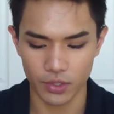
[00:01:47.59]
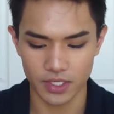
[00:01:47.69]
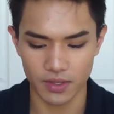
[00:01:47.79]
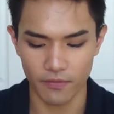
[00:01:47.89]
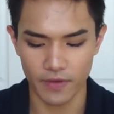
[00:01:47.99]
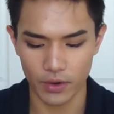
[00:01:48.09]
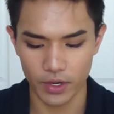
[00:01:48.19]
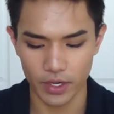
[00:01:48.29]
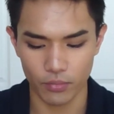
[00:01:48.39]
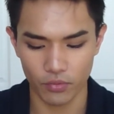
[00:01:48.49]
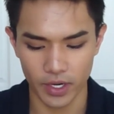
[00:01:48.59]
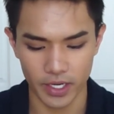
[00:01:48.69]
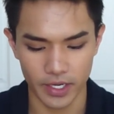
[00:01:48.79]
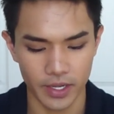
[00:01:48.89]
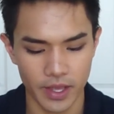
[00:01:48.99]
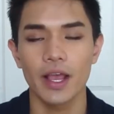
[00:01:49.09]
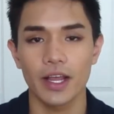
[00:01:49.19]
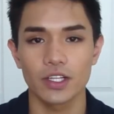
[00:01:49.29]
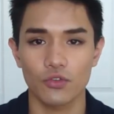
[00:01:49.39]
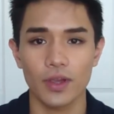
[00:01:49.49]
It's very pretty.
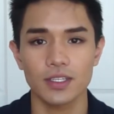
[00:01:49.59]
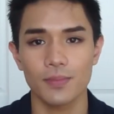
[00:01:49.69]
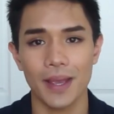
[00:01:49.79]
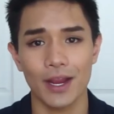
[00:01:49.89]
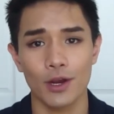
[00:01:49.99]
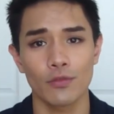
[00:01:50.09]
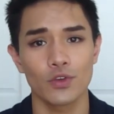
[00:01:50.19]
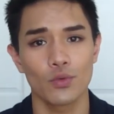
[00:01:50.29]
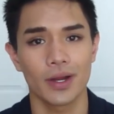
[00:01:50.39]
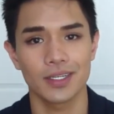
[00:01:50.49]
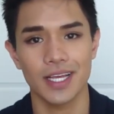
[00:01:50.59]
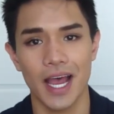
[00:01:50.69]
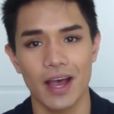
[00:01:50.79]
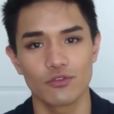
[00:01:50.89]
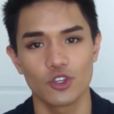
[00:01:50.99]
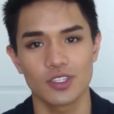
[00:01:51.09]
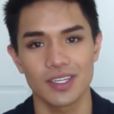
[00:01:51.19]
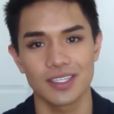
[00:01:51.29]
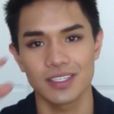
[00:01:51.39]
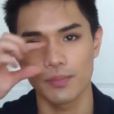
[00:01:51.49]
It's great to pair if you wanted to have just a
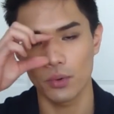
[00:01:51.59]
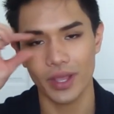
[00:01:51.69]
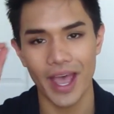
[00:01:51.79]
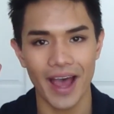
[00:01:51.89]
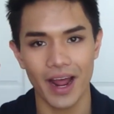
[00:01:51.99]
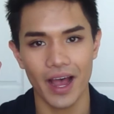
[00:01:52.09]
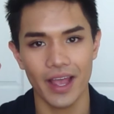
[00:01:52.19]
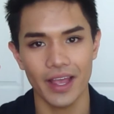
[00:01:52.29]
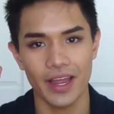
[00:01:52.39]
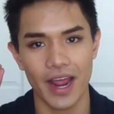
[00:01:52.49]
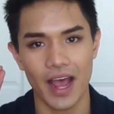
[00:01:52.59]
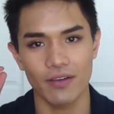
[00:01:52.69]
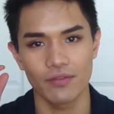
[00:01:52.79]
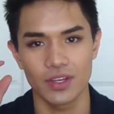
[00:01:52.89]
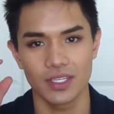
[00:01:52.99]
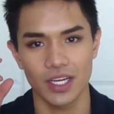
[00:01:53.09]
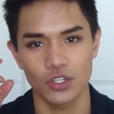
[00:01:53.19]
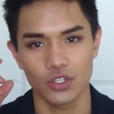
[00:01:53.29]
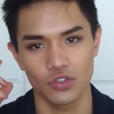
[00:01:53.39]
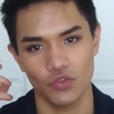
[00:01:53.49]
simple cat eye and have the
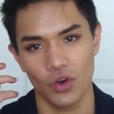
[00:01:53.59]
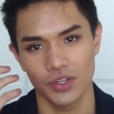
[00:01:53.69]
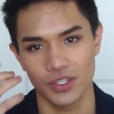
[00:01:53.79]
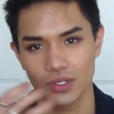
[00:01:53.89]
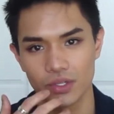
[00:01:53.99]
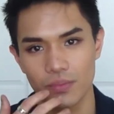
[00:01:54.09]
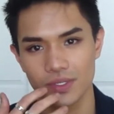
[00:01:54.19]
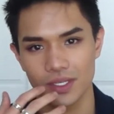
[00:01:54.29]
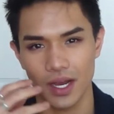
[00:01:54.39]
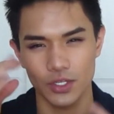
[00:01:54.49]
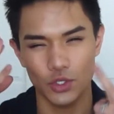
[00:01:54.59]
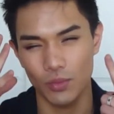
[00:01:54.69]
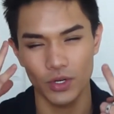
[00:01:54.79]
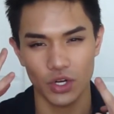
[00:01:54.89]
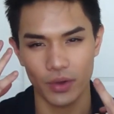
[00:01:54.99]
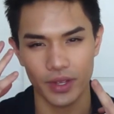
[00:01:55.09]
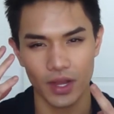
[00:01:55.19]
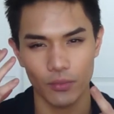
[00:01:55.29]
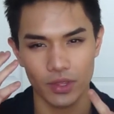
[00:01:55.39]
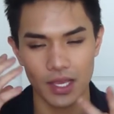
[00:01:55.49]
attention drawn to the lips and not too much going
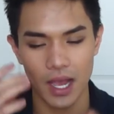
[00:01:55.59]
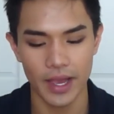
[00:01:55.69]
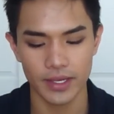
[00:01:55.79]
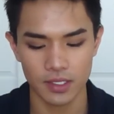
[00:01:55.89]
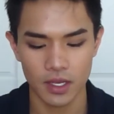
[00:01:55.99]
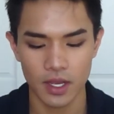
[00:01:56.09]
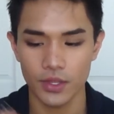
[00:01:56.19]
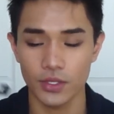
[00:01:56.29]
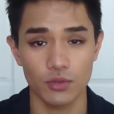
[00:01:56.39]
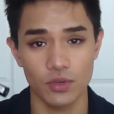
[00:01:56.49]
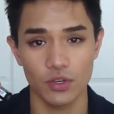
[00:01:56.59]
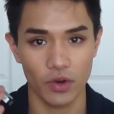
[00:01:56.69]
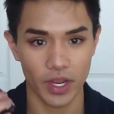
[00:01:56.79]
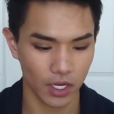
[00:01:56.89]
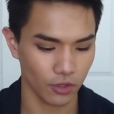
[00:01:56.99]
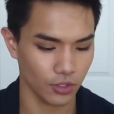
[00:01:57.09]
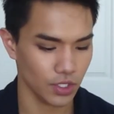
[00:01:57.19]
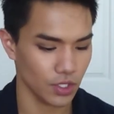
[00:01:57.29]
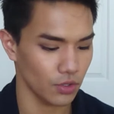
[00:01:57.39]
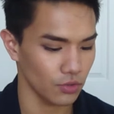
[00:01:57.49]
on with the eyes. This would be a great color to
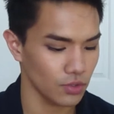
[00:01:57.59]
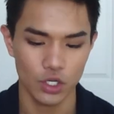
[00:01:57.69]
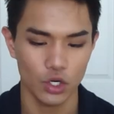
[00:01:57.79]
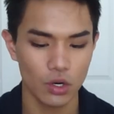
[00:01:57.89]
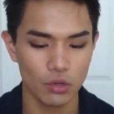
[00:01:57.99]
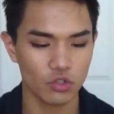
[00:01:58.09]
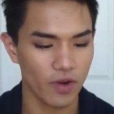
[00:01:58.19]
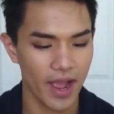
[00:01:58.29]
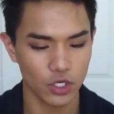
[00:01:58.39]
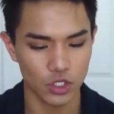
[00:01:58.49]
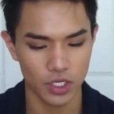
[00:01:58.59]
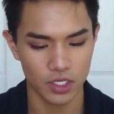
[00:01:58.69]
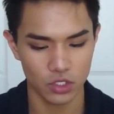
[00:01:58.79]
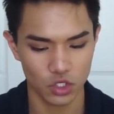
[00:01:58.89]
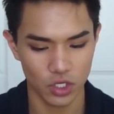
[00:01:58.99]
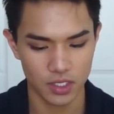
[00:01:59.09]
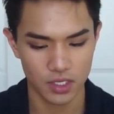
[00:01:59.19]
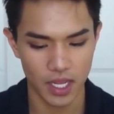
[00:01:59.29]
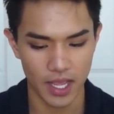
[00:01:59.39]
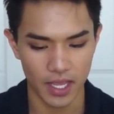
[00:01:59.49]
use. Euro Trash is
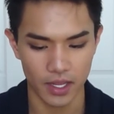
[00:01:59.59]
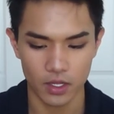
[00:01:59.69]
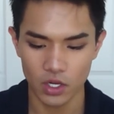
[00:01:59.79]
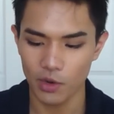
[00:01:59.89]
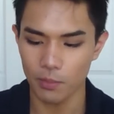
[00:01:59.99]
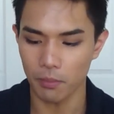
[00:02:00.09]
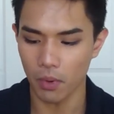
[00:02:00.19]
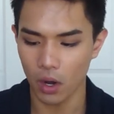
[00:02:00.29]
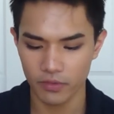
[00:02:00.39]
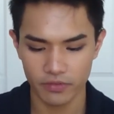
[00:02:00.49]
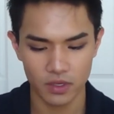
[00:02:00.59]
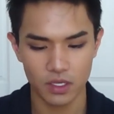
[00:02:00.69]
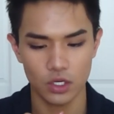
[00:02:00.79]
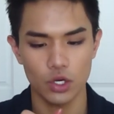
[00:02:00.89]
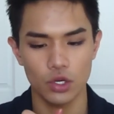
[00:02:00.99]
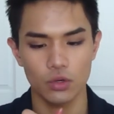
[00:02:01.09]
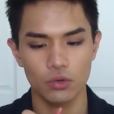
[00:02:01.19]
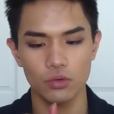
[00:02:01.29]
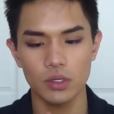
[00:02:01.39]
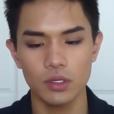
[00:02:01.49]
just a mauve
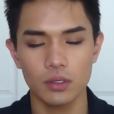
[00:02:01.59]
nude.